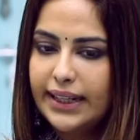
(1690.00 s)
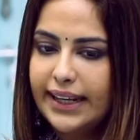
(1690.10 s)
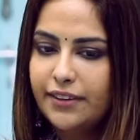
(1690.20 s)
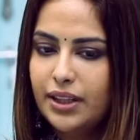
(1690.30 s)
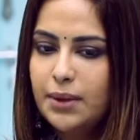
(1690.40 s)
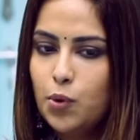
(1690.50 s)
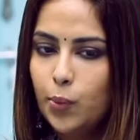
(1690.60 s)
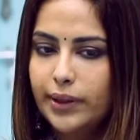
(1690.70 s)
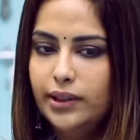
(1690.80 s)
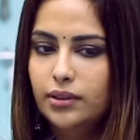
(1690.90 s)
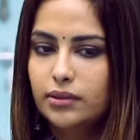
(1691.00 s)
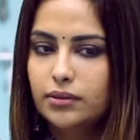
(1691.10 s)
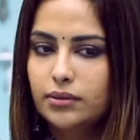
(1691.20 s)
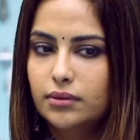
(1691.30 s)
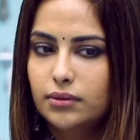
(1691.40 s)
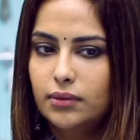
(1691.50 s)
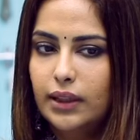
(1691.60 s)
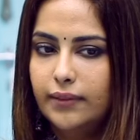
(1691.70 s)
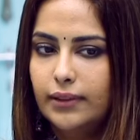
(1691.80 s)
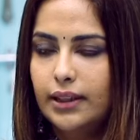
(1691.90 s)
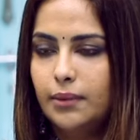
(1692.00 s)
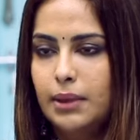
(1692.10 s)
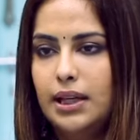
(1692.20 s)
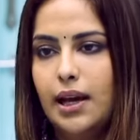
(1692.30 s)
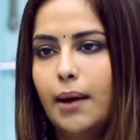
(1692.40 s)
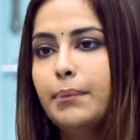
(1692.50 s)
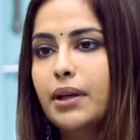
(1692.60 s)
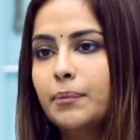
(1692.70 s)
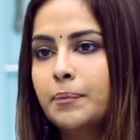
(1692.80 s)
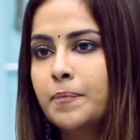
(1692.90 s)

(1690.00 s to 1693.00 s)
at every moment living and being happy